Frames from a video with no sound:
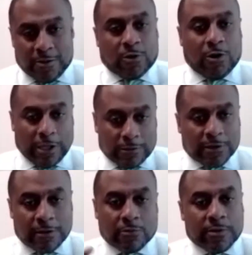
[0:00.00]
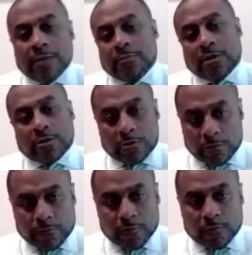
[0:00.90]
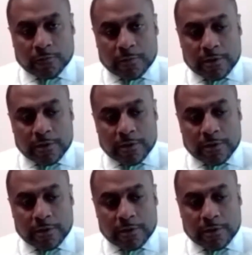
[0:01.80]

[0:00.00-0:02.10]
call out the names that are not being heard in the room.